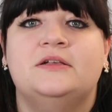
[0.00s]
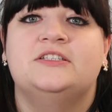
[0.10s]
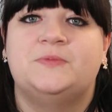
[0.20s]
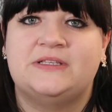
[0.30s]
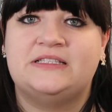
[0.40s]

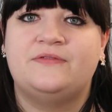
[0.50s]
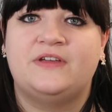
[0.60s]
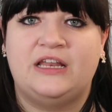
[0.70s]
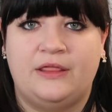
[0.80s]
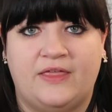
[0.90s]

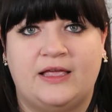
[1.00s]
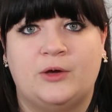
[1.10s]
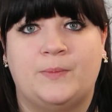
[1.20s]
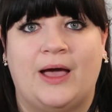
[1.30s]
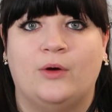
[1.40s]
Specifically think
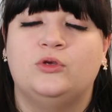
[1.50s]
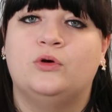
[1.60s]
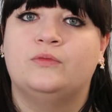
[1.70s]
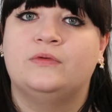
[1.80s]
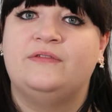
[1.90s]
about
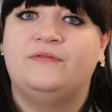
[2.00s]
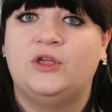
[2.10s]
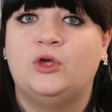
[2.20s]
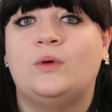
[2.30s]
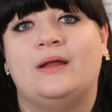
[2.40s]
your
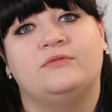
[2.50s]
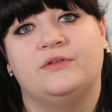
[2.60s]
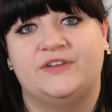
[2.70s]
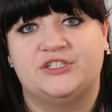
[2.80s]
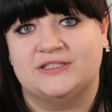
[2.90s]
review and
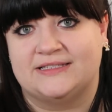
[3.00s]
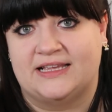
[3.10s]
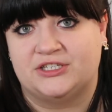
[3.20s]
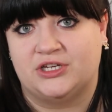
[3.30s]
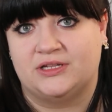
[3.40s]
revision
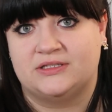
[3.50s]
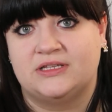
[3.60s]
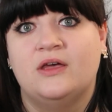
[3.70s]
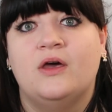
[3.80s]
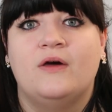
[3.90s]
sessions.
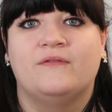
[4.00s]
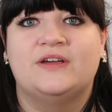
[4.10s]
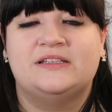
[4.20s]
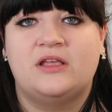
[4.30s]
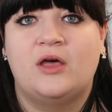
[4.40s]
For
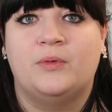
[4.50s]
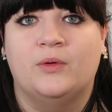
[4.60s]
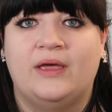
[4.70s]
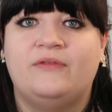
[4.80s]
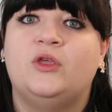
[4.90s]

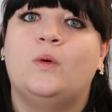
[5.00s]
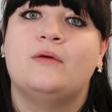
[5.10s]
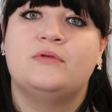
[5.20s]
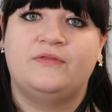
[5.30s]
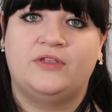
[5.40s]
example, if you
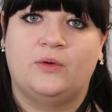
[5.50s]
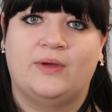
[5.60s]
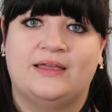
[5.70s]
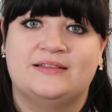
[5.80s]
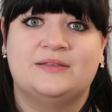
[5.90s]
are
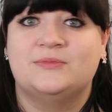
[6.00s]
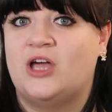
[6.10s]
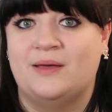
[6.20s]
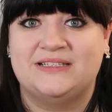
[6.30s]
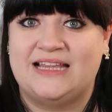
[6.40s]
reviewing some
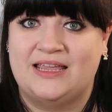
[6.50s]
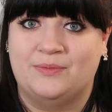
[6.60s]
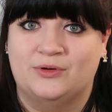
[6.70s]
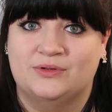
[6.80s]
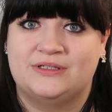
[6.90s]
times
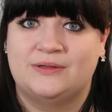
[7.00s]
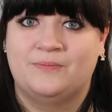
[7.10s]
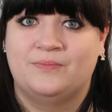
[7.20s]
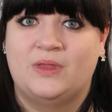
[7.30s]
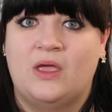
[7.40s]
tables,
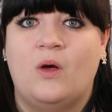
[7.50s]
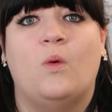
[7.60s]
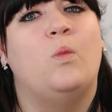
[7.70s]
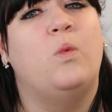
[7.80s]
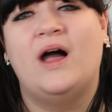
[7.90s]

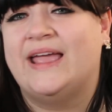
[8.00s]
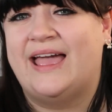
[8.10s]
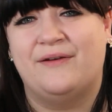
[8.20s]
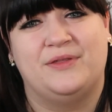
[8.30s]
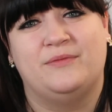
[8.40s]
why
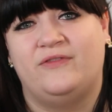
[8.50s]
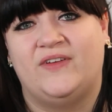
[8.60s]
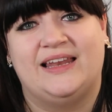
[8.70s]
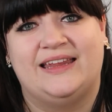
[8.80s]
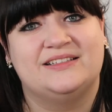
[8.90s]
have them
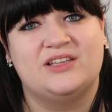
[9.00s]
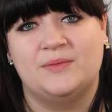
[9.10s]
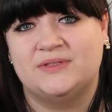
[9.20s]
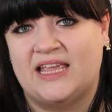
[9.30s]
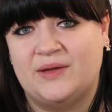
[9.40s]
fill in a
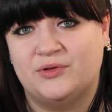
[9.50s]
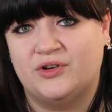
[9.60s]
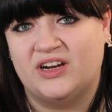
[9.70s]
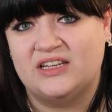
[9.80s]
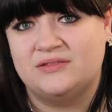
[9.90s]
times table
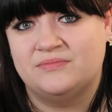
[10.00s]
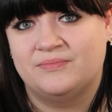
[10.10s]
grid?